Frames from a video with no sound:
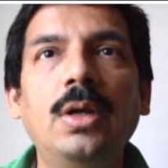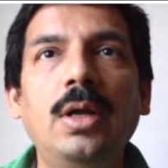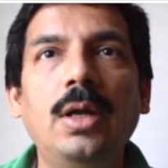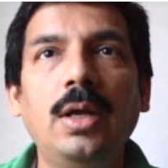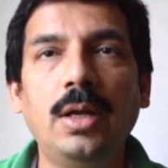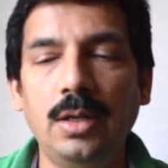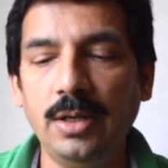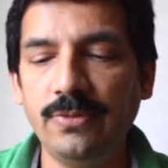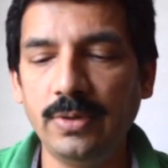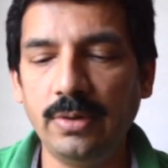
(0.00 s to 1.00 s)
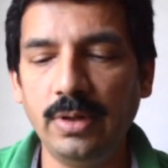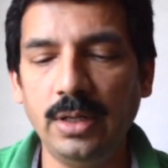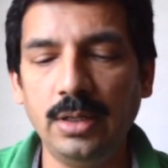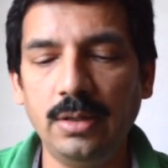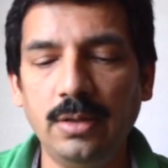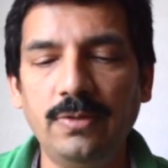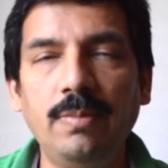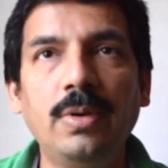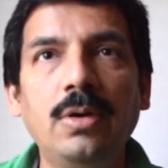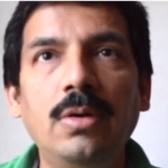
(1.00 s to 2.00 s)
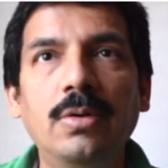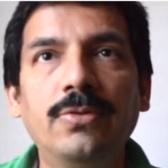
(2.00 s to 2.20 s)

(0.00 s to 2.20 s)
And let's start writing a simple code.